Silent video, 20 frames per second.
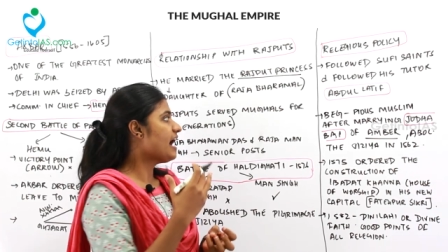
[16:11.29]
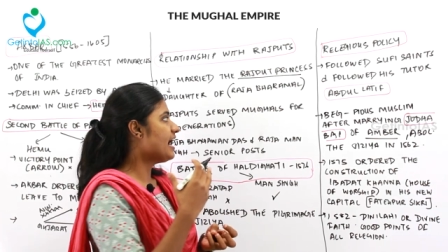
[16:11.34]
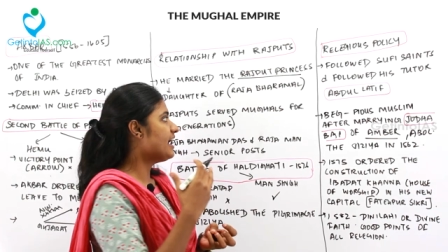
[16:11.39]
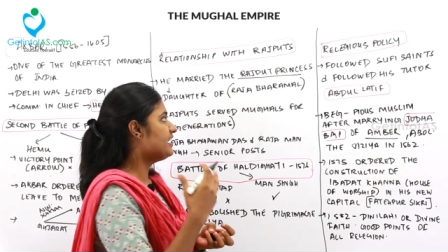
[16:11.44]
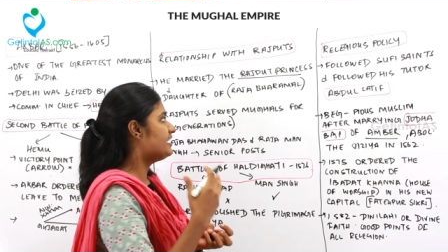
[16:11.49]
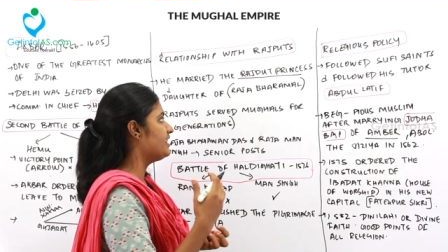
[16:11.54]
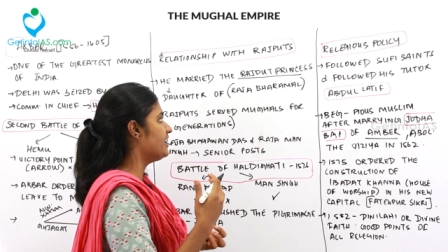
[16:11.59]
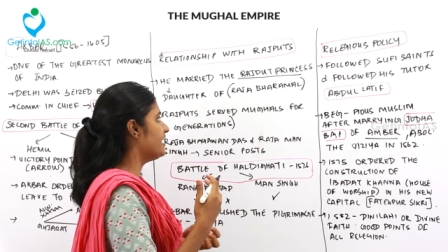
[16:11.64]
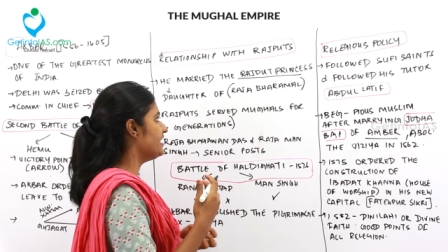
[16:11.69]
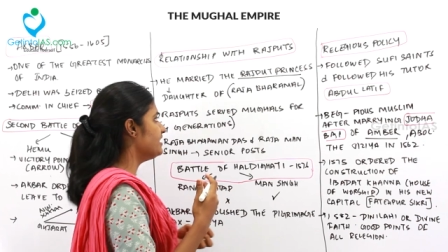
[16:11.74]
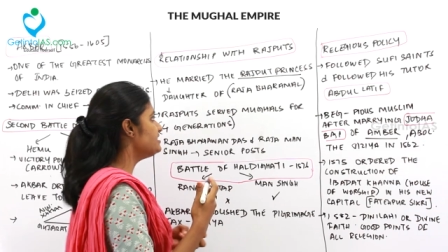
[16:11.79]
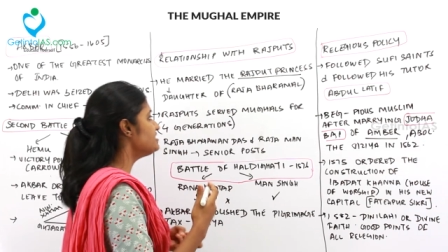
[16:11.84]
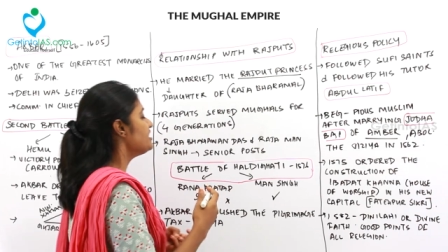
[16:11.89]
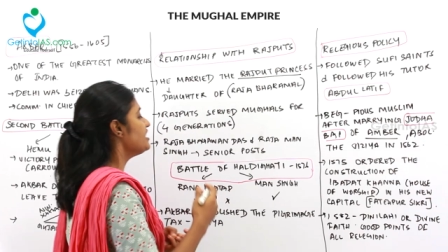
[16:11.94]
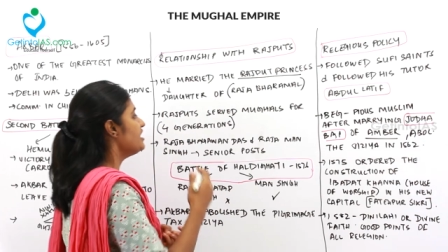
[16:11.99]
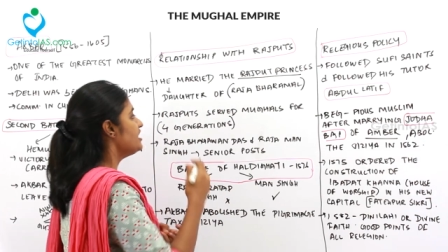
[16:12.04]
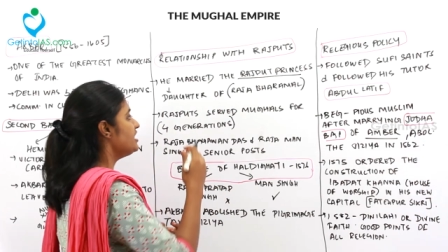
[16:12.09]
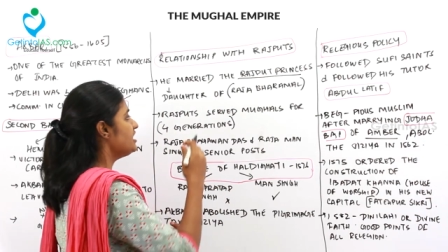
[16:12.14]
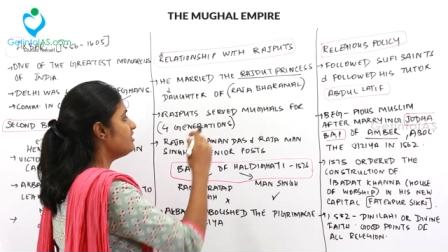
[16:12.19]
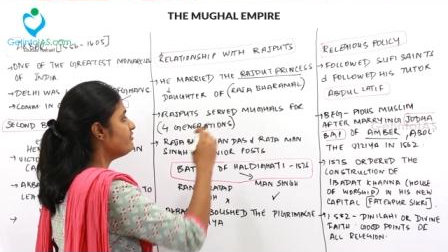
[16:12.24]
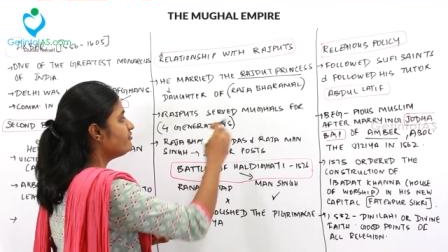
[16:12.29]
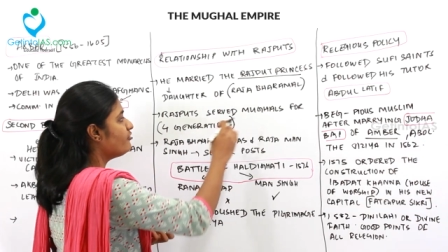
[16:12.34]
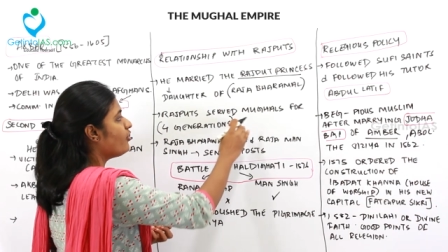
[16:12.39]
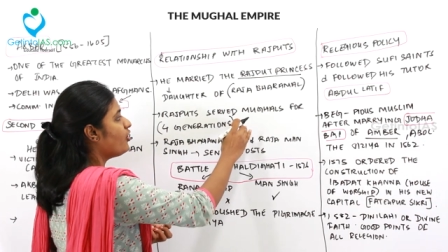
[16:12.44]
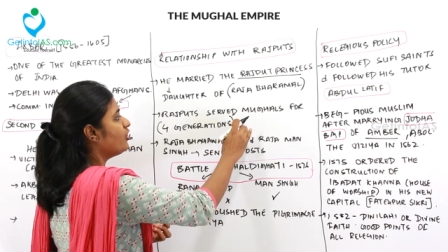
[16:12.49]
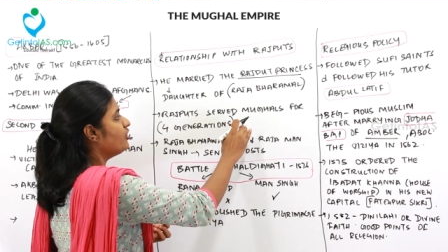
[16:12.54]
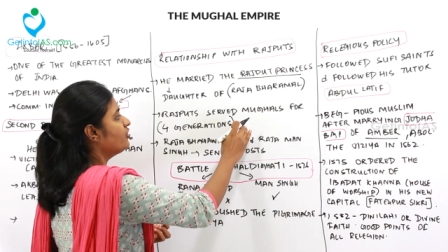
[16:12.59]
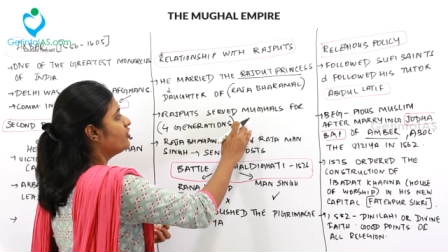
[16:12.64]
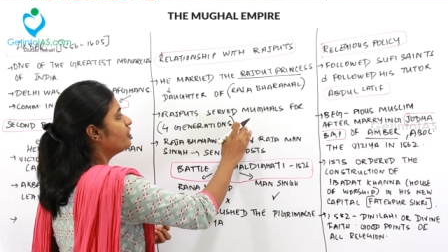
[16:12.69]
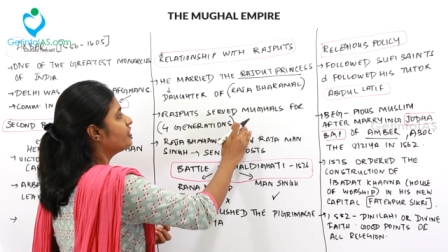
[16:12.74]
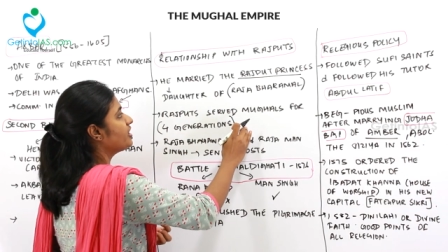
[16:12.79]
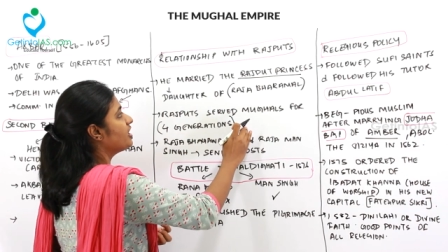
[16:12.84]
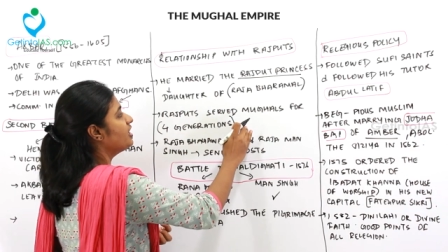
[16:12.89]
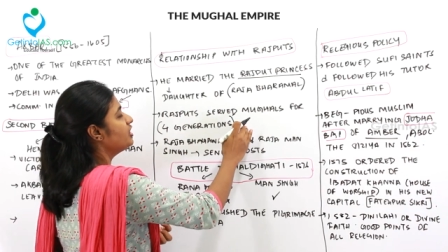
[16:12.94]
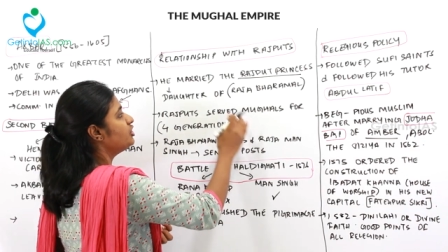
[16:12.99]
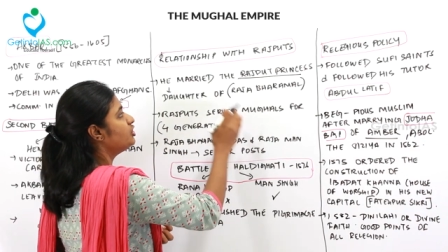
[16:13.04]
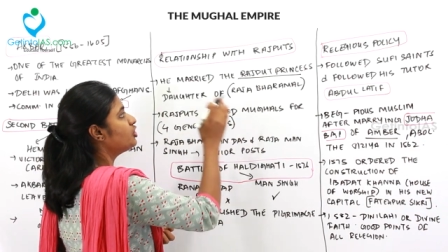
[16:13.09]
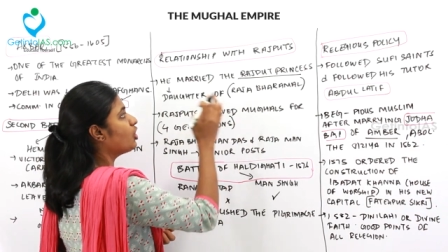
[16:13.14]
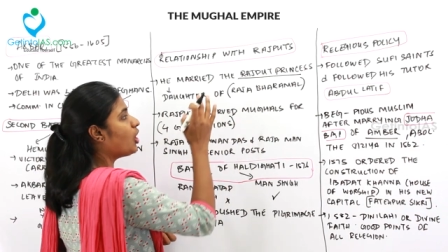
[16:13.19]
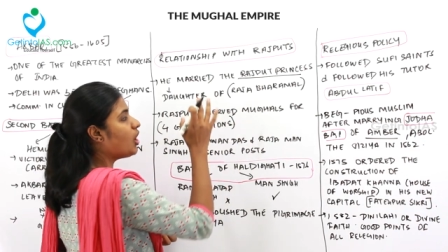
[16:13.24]
And hence he followed
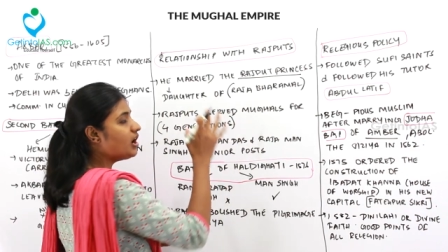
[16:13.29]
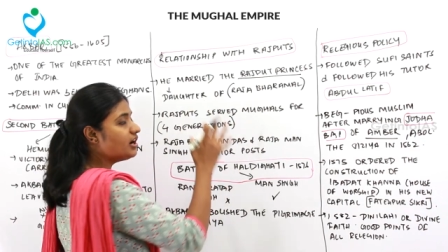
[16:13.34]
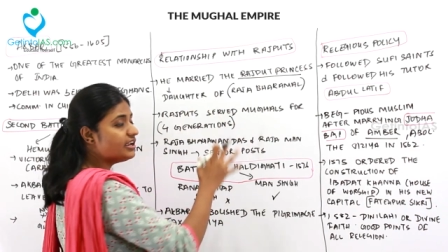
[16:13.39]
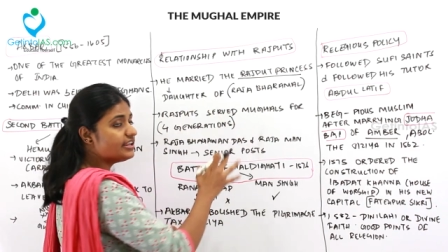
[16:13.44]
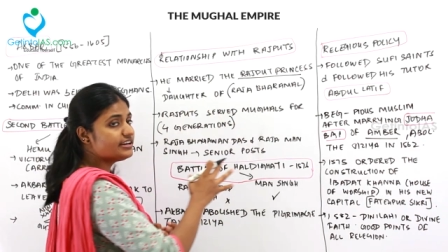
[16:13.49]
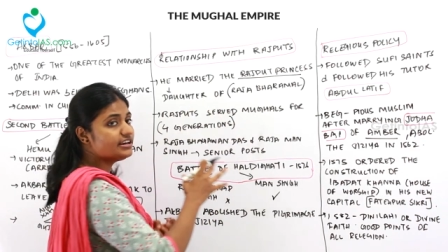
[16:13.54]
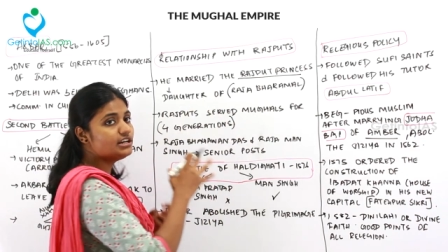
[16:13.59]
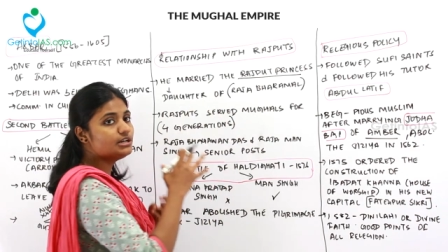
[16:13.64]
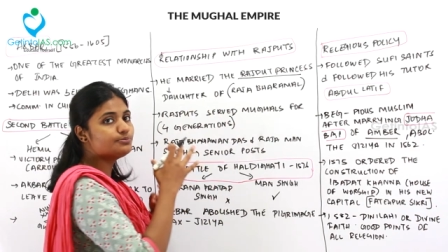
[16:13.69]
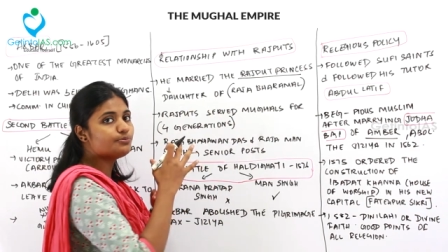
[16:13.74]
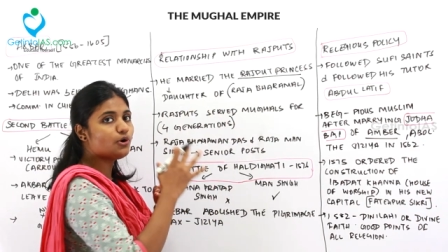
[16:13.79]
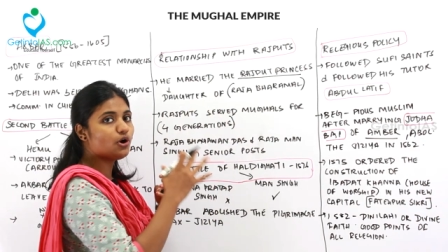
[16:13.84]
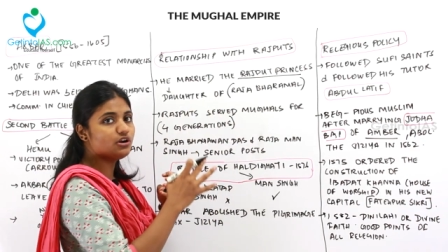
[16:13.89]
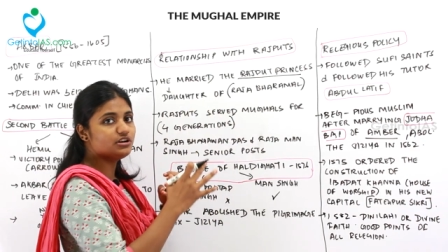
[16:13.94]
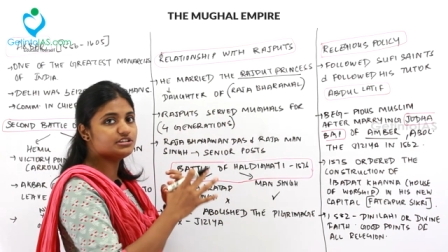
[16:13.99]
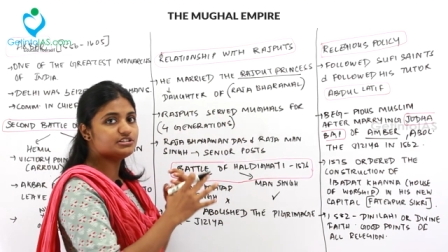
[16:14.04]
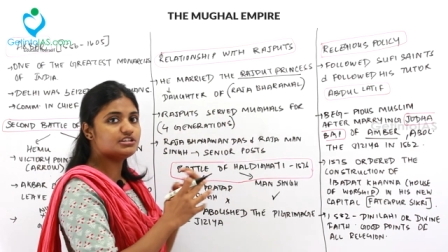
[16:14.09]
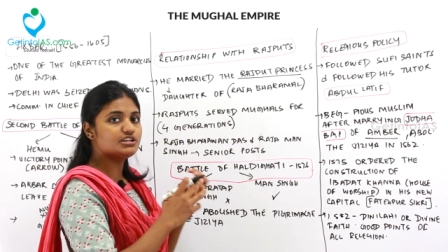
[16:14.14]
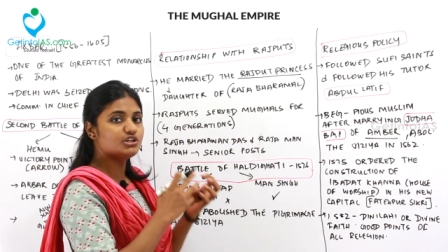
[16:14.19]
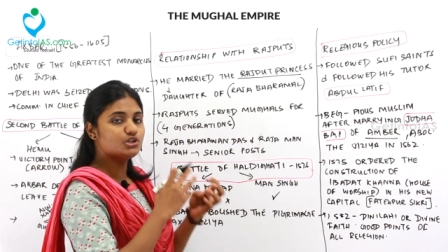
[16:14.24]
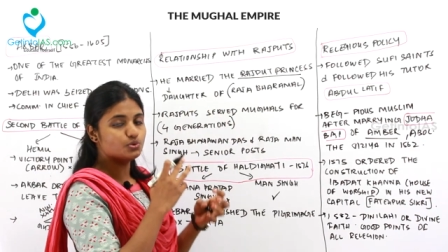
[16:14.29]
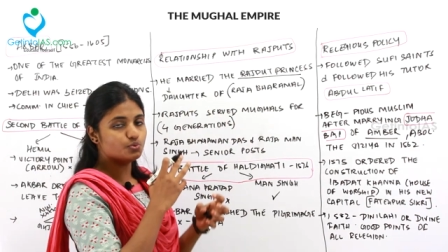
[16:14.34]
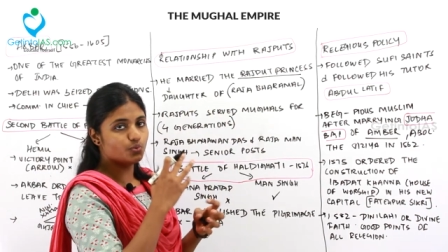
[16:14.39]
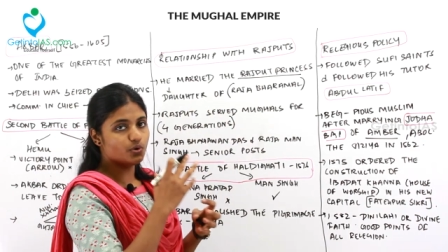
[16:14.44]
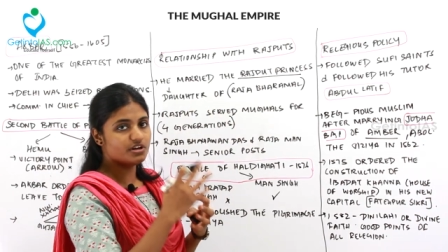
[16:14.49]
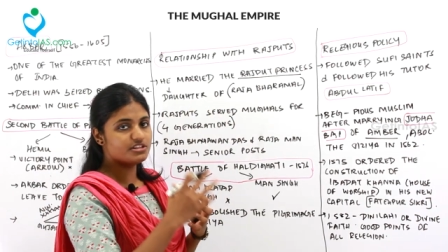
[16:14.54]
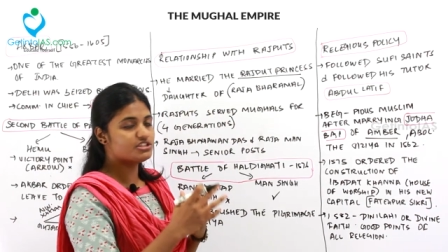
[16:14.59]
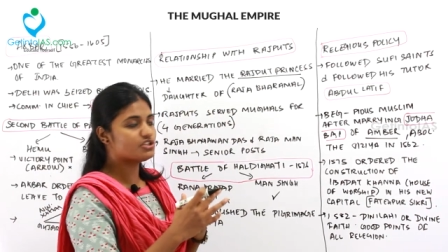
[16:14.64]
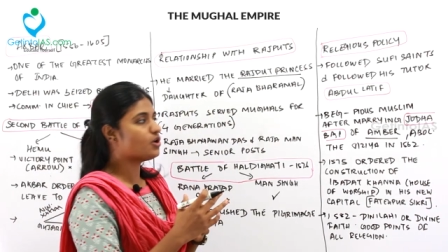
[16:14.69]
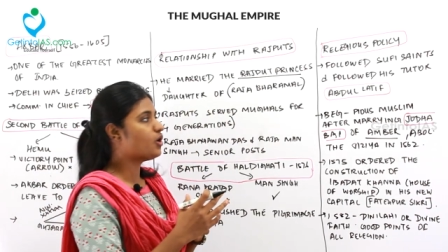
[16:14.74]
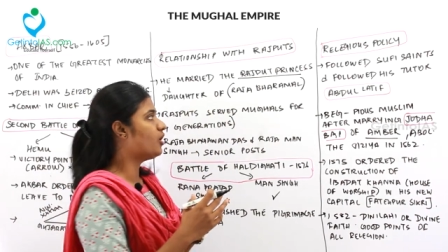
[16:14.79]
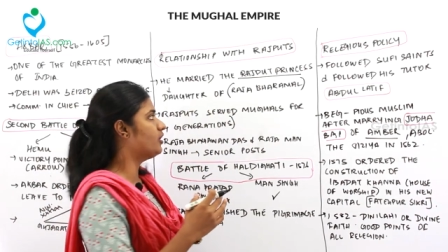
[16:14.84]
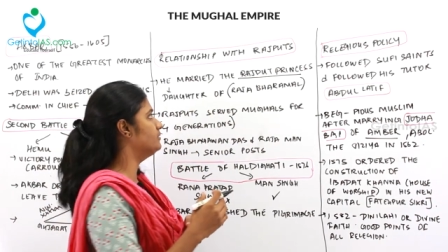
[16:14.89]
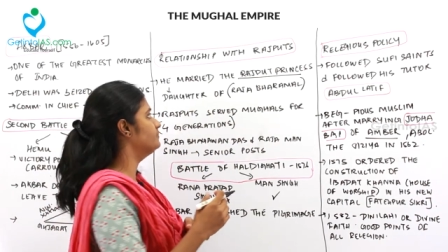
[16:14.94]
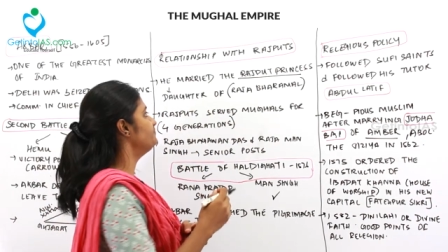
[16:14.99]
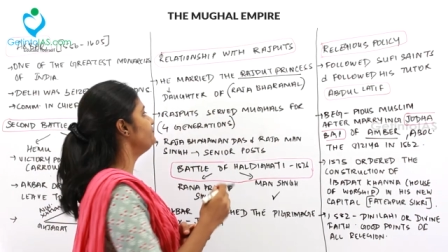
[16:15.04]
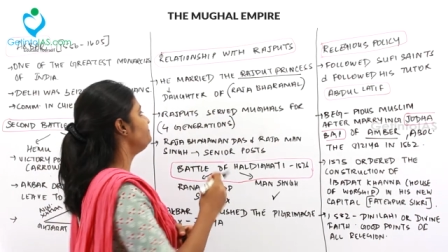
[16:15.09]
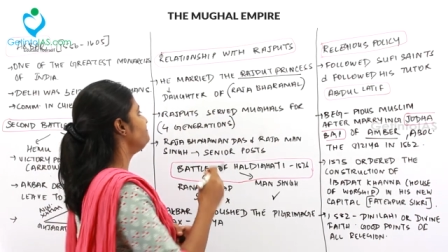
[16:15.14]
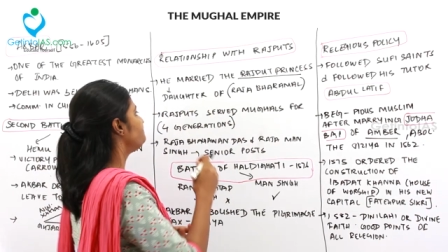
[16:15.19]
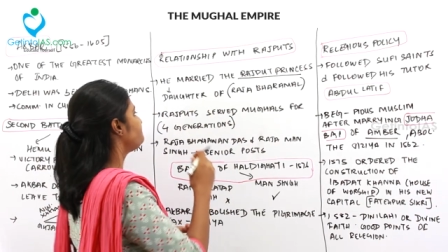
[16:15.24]
a tolerant policy towards
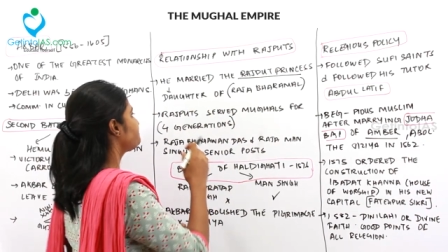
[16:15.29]
all.